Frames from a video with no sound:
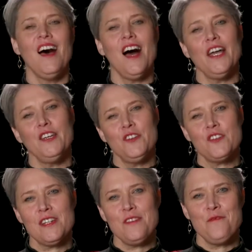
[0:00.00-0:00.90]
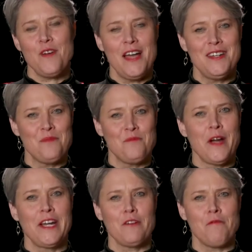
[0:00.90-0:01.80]
I usually find I'm
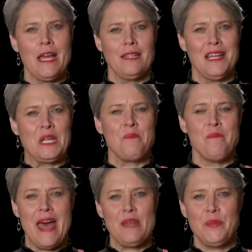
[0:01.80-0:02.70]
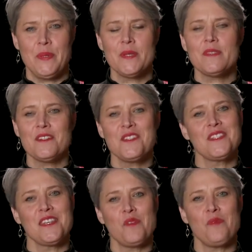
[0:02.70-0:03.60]
running around like a mad person on
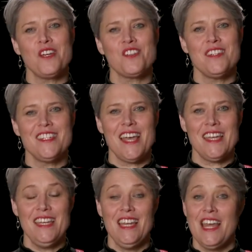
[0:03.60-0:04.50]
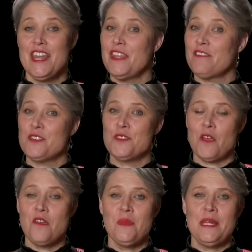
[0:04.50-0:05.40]
celebration day. There are
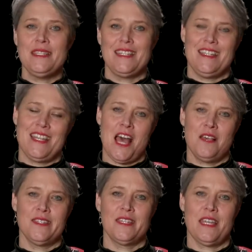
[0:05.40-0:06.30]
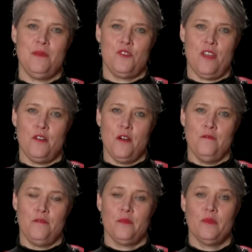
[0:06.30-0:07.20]
so many details to keep track
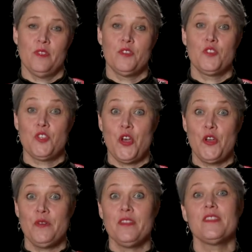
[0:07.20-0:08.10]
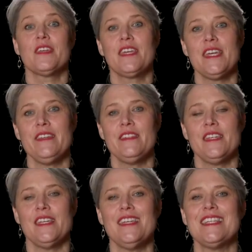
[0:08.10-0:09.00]
of. So the key
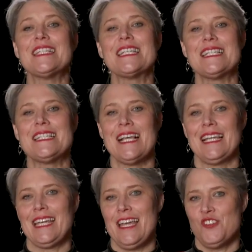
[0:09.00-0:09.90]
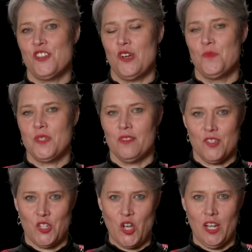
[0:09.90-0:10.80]
thing is to delegate jobs
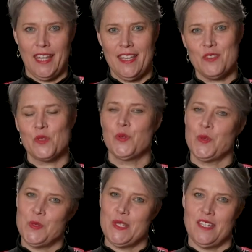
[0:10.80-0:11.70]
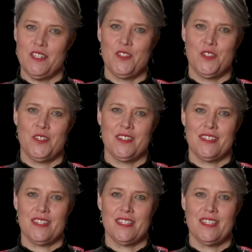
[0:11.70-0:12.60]
to colleagues or senior
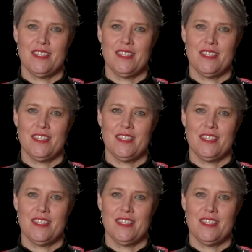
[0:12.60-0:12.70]
students.